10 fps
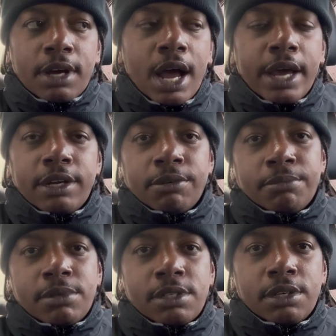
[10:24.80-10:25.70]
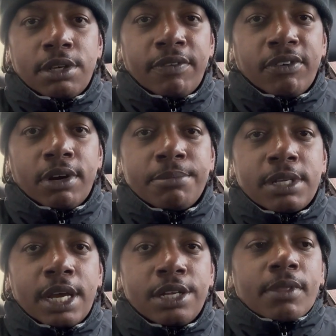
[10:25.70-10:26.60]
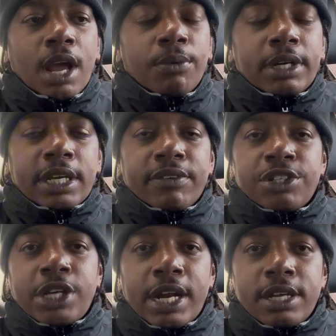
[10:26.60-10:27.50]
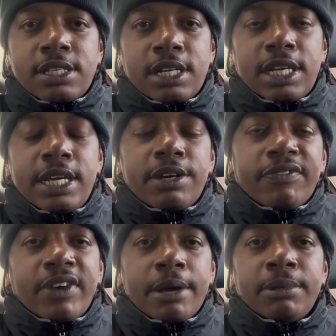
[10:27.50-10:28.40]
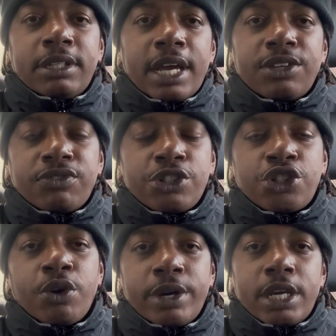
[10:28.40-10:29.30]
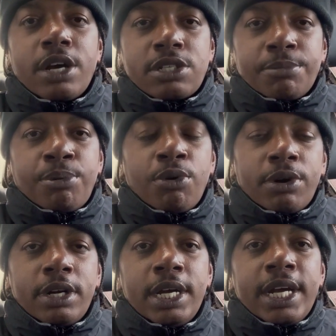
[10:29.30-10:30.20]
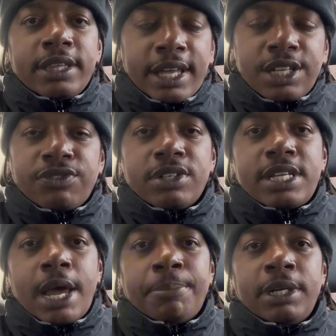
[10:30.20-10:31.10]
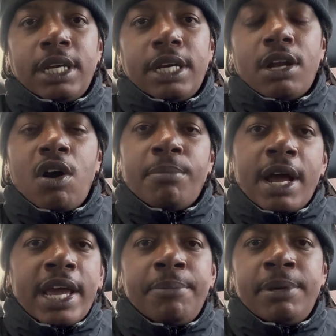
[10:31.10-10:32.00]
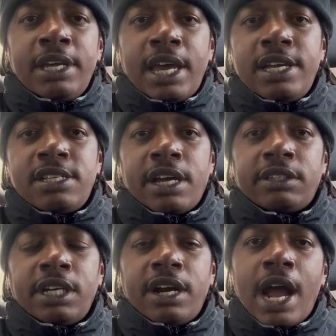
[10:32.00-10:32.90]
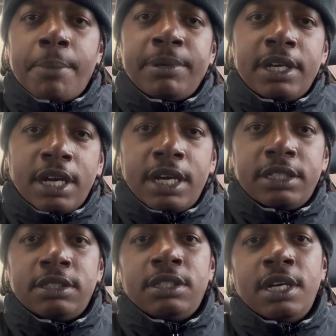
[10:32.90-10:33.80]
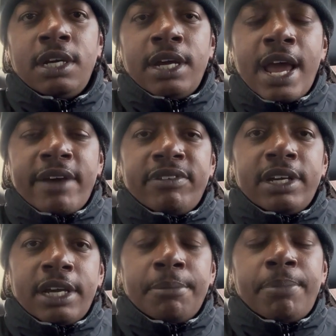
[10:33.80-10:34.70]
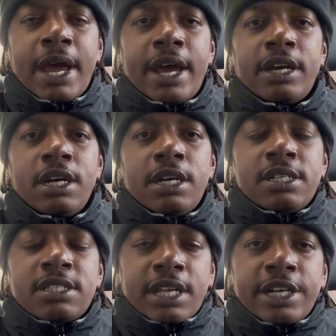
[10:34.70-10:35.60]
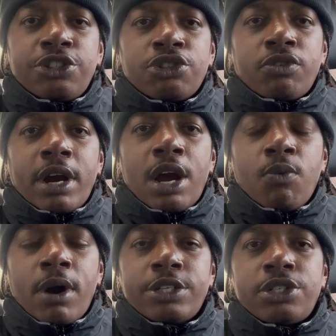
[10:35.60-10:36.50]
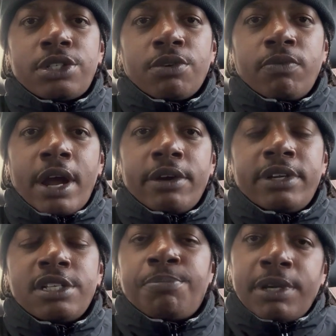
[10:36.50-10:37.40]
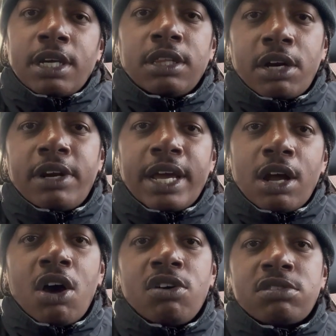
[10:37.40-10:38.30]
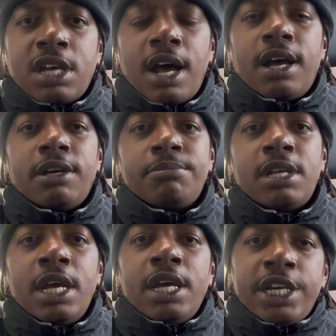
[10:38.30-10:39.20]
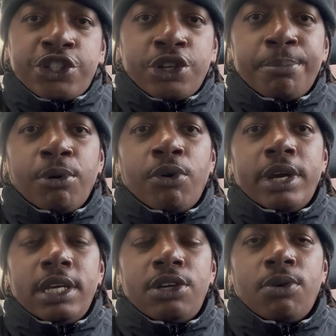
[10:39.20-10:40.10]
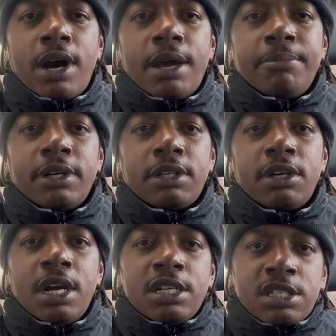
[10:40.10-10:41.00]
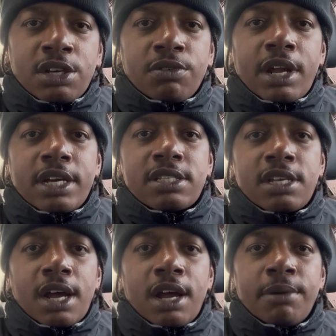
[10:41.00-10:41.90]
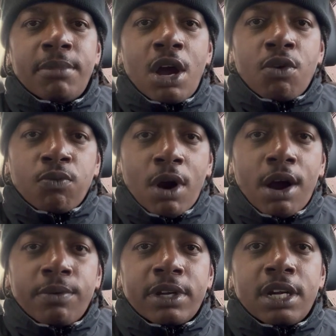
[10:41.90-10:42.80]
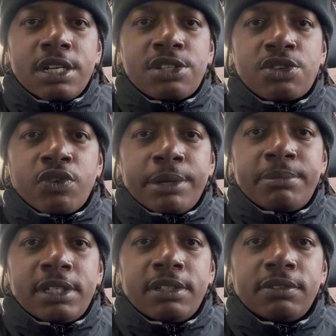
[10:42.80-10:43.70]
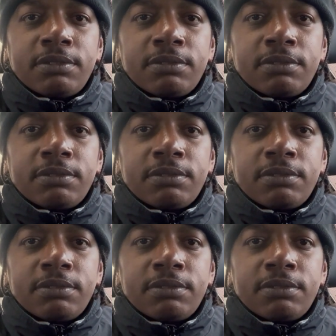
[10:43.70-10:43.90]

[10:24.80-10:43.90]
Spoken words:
items. You feel what I'm saying? I want to give a shout out to the Eagle family. Thanks for showing y'all support. Thanks for tapping in. All my APAs out there, happy hunting, have an impact. Stand your ground, watch your surroundings, be alert at all times. It's your boy, Eagle Eye Miller. Till next time, raw and unscripted.